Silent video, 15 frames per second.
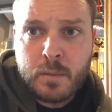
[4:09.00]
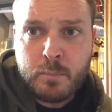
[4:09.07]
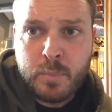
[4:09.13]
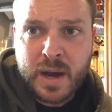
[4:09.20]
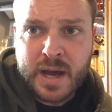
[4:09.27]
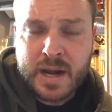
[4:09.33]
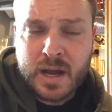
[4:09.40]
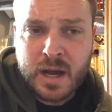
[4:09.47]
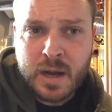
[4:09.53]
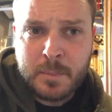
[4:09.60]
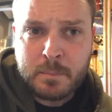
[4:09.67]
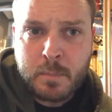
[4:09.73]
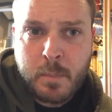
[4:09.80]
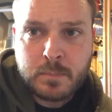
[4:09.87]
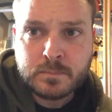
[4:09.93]
but
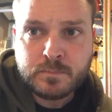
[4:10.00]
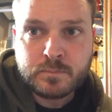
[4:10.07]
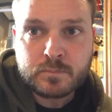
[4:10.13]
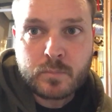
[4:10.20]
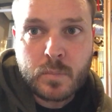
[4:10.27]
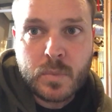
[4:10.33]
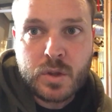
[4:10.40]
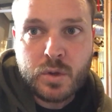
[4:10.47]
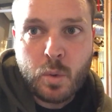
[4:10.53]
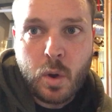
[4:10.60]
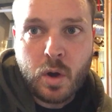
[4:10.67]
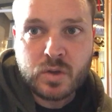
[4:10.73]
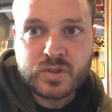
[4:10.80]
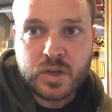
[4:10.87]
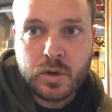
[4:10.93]
um, you
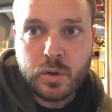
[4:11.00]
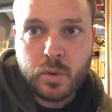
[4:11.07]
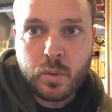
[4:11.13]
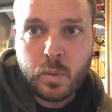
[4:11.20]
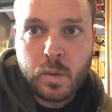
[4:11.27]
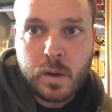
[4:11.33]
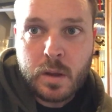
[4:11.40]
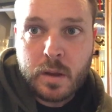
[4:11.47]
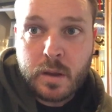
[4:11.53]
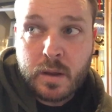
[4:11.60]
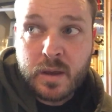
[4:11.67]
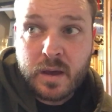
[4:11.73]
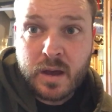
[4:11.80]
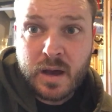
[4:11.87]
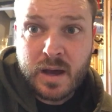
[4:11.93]
also
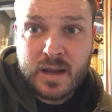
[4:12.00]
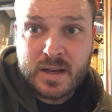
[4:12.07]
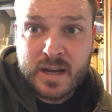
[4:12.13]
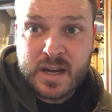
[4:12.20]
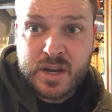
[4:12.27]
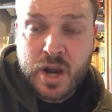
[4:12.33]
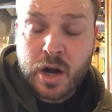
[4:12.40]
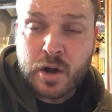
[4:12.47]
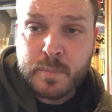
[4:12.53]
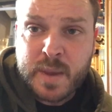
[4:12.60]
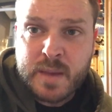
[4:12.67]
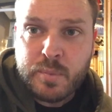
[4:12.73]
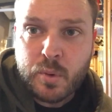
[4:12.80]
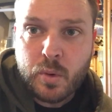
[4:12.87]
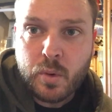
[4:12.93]
uh, need younger
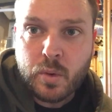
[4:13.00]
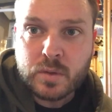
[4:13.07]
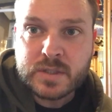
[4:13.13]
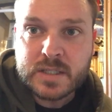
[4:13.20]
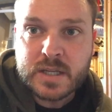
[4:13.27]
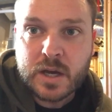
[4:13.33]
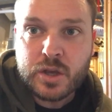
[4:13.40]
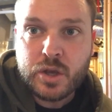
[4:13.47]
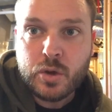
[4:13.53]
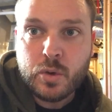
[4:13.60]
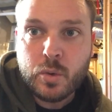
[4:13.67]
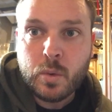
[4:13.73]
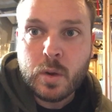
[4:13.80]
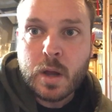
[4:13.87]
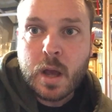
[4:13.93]
people to tell
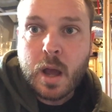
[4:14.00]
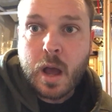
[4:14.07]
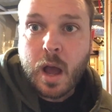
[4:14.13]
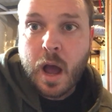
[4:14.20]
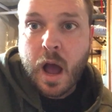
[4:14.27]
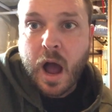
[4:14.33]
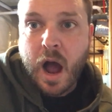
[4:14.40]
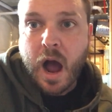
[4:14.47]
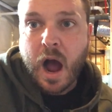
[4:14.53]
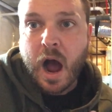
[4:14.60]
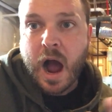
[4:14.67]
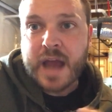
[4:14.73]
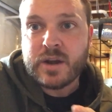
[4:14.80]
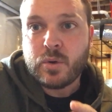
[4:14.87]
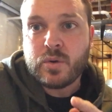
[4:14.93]
you,
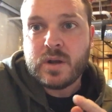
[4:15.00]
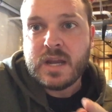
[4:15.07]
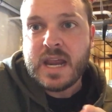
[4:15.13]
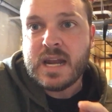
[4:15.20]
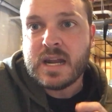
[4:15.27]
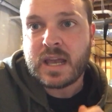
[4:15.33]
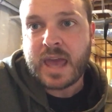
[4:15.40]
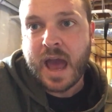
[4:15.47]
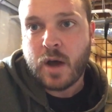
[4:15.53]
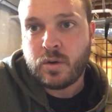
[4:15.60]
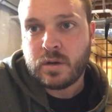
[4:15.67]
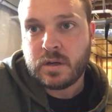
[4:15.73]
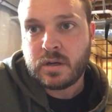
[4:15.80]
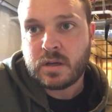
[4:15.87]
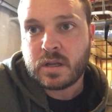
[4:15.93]
I don't need an
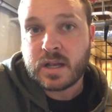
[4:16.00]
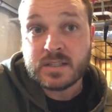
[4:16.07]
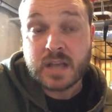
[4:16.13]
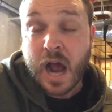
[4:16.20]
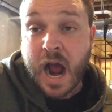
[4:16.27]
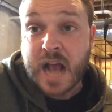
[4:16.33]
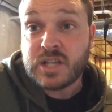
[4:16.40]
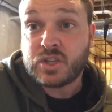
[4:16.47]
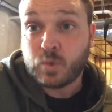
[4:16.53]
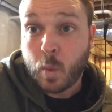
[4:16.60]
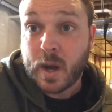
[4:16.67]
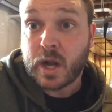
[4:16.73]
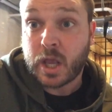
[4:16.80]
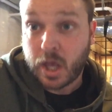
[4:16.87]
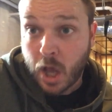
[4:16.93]
accountant because I
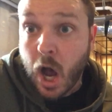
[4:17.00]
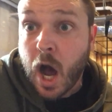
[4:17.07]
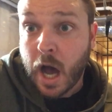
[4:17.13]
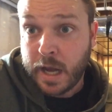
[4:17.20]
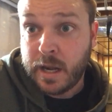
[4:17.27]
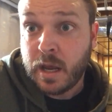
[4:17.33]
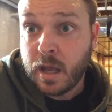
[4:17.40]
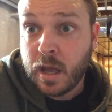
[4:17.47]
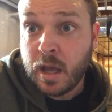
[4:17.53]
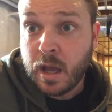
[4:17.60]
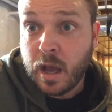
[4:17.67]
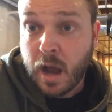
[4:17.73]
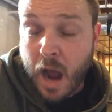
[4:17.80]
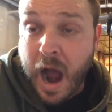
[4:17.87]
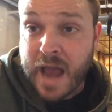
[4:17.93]
swear to God,
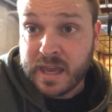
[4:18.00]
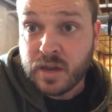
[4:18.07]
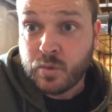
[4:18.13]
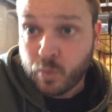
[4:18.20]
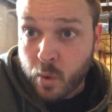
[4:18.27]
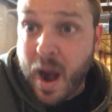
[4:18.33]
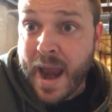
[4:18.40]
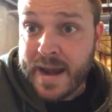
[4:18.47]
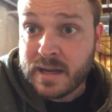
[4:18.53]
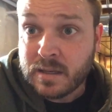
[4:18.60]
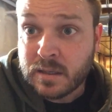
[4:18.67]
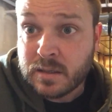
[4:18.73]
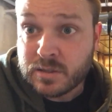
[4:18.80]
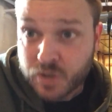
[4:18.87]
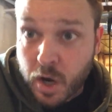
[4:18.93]
I can write
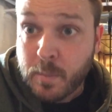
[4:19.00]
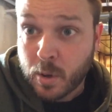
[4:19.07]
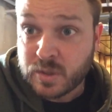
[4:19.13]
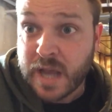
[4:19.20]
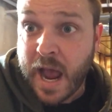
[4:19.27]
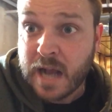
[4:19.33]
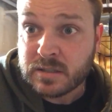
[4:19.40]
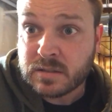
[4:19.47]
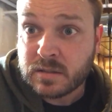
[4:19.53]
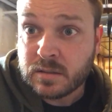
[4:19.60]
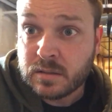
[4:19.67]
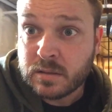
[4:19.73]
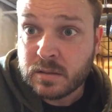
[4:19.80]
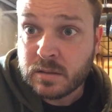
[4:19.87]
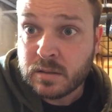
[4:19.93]
TurboTax.
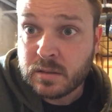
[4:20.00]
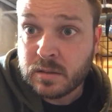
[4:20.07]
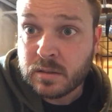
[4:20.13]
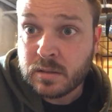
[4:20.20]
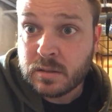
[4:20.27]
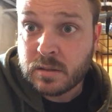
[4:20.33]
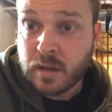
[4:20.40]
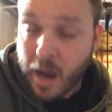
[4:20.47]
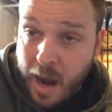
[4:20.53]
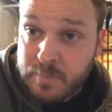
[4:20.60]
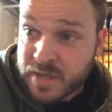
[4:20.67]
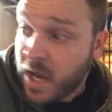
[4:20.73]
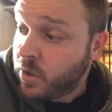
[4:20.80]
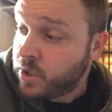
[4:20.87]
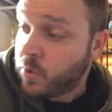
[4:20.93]
I'm
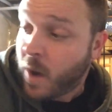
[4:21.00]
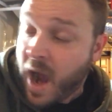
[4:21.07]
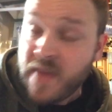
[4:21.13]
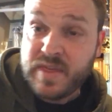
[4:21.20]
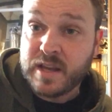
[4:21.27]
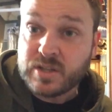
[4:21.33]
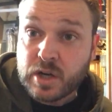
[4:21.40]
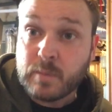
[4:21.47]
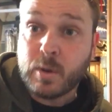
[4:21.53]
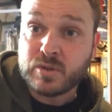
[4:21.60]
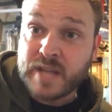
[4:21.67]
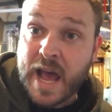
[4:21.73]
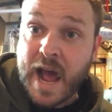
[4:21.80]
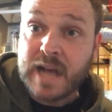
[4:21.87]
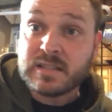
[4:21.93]
telling you, I think
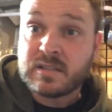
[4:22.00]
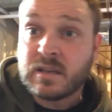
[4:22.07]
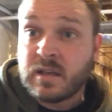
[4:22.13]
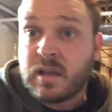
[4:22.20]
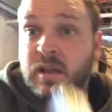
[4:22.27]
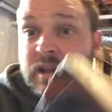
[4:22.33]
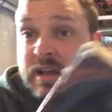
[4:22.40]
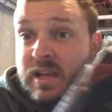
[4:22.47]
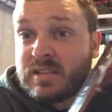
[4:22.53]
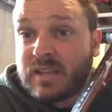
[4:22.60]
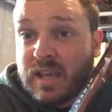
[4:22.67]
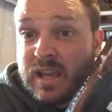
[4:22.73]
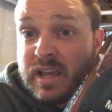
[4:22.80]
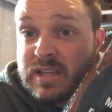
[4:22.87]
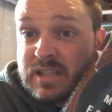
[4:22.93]
TurboTax
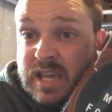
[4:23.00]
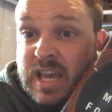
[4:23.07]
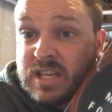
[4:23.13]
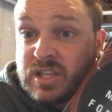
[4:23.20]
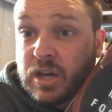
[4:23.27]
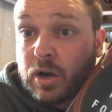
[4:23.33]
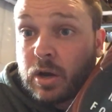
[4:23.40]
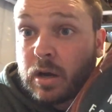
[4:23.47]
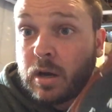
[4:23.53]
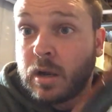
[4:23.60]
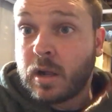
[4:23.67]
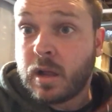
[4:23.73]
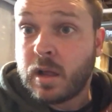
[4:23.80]
is is easier.